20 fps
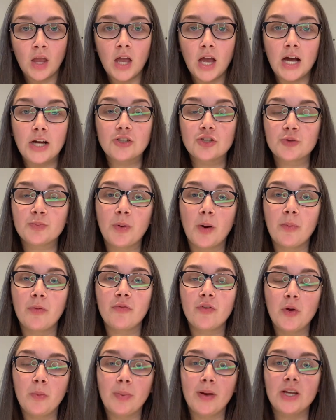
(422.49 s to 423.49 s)
I'll just pop a
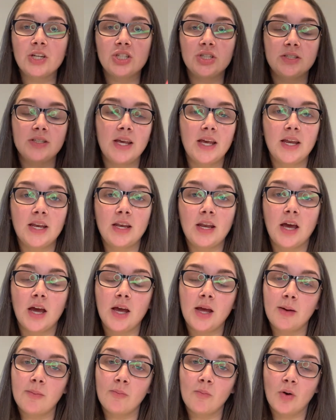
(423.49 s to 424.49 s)
few pictures in
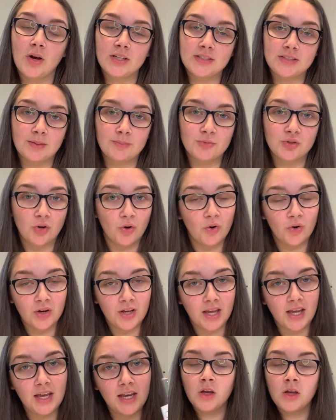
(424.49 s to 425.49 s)
whilst I'm
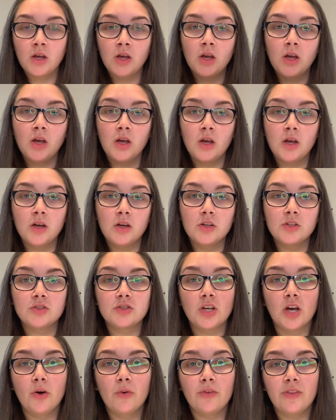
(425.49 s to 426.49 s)
talking.
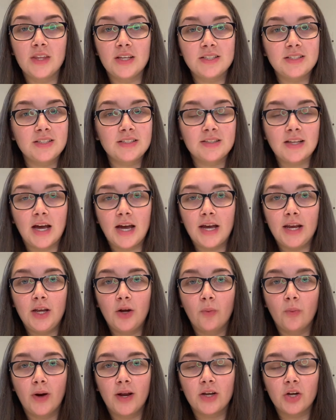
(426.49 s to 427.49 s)
So this
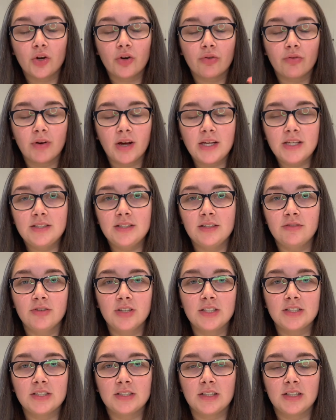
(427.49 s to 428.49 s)
design went crazy
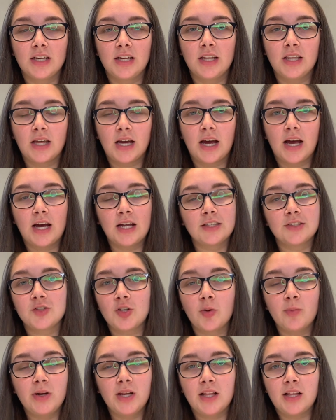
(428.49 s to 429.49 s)
recently. Like, I had
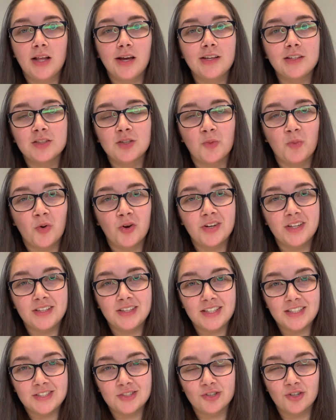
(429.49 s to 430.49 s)
so many clients that wanted
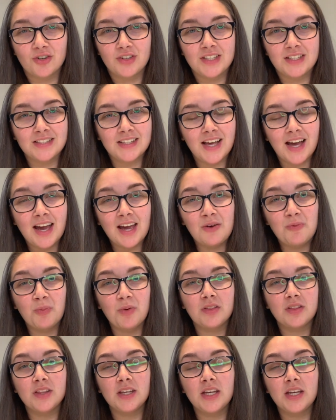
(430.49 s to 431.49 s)
this sort of design
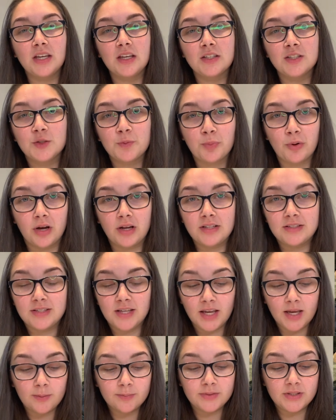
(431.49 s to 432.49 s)
with the spring
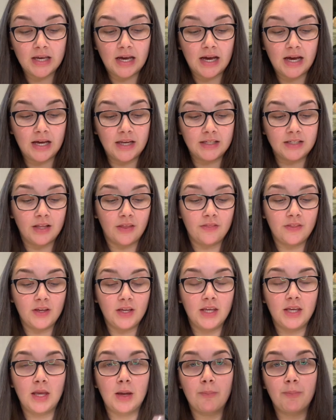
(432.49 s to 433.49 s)
tips, and
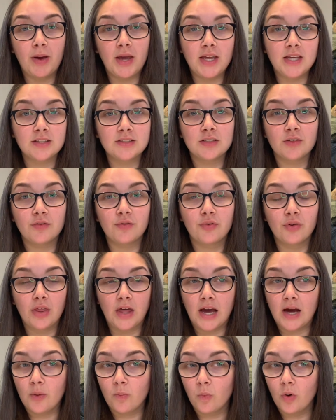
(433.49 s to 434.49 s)
the base for
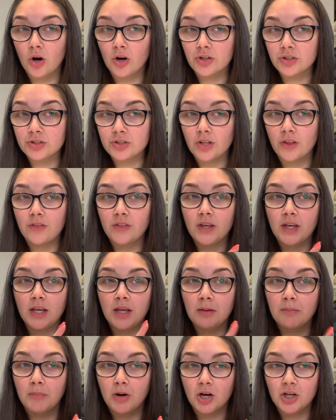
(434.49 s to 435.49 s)
that was
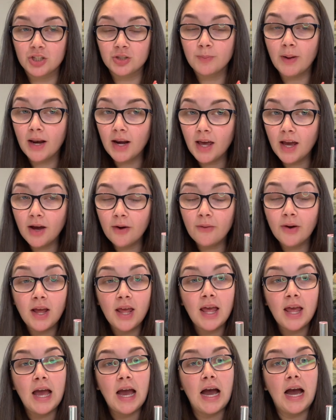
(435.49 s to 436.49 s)
the Marshmallow.
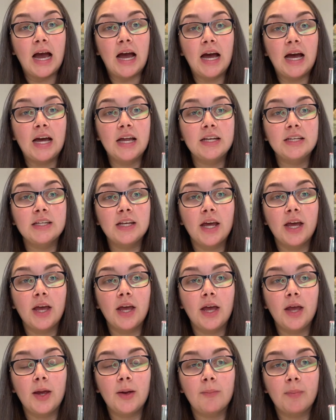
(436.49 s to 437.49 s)
And
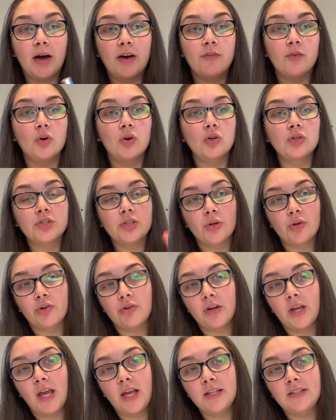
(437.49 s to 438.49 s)
I also
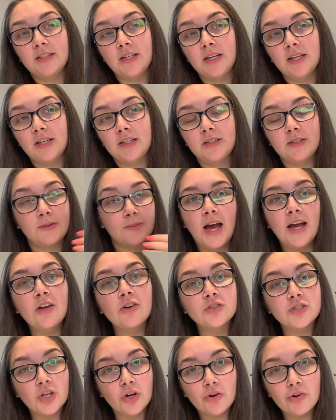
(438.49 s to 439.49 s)
created
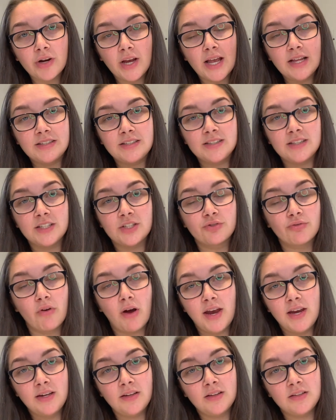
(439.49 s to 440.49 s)
this
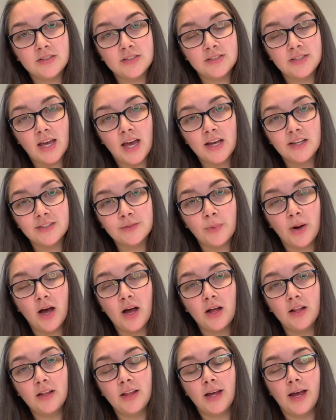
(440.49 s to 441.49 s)
gradient set as
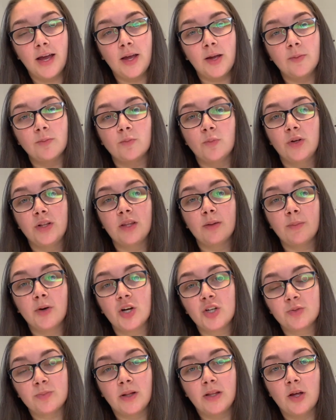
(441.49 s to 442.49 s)
well with the
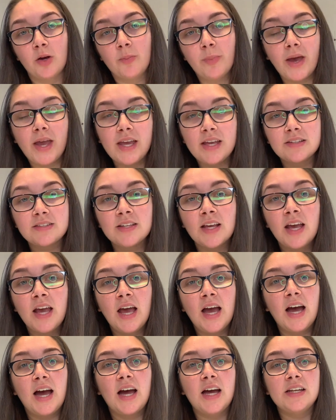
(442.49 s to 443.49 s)
Marshmallow base.
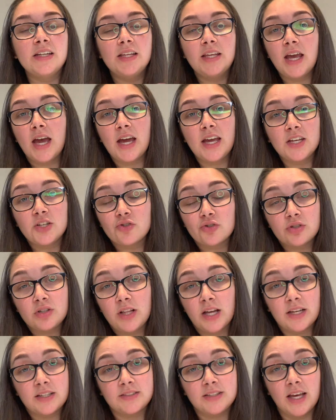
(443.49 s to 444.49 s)
And yeah, it just,
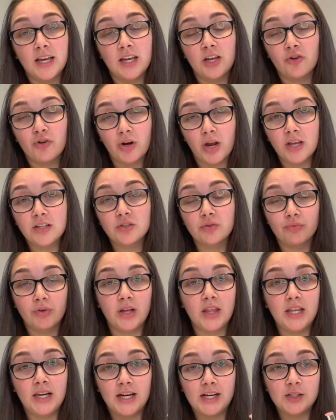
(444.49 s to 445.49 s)
like I say, creates a
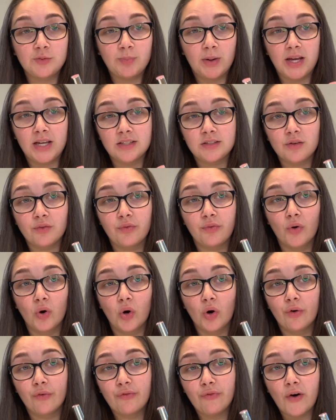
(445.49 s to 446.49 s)
really nice base
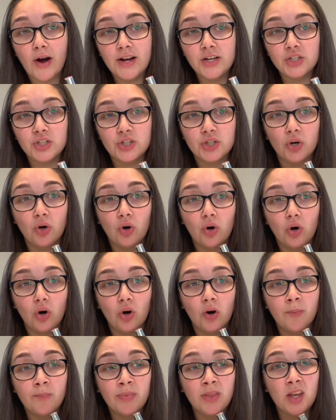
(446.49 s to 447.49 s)
for French
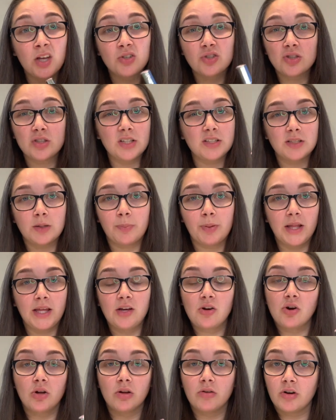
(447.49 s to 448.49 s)
or just as a
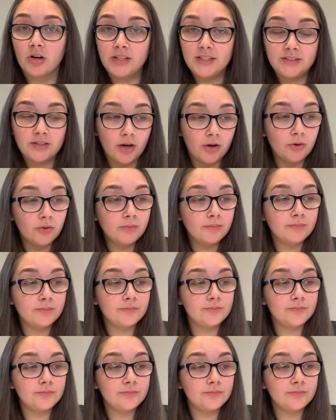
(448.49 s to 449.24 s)
plain color on its own.